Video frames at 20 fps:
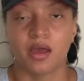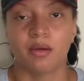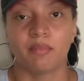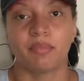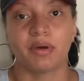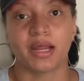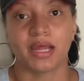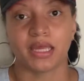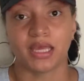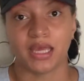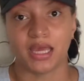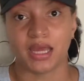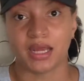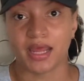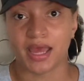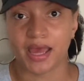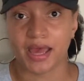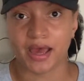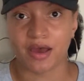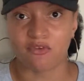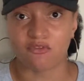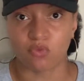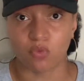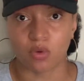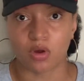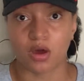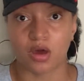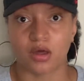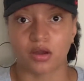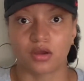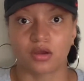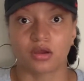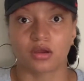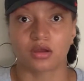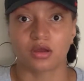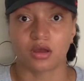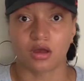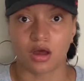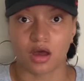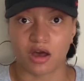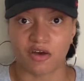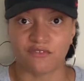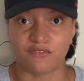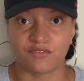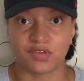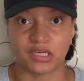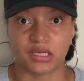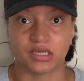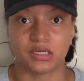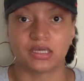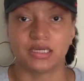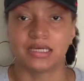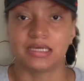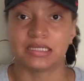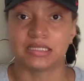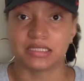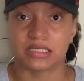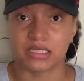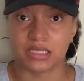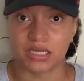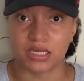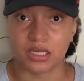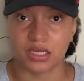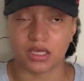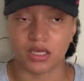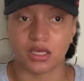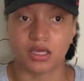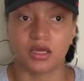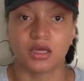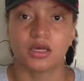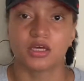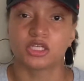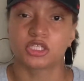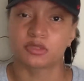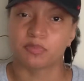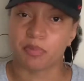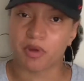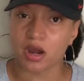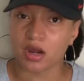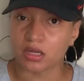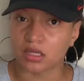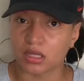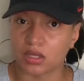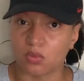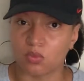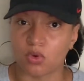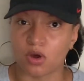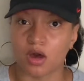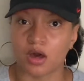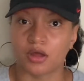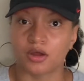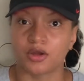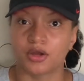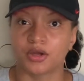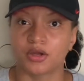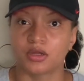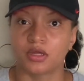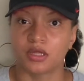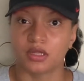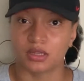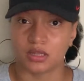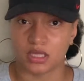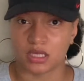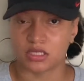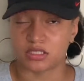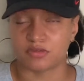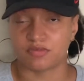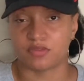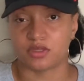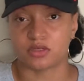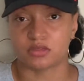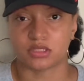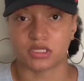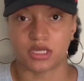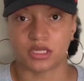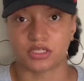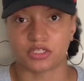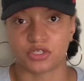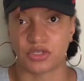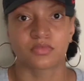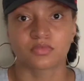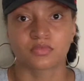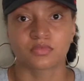But I can have water, coffee, tea, sparkling water, things of those nature.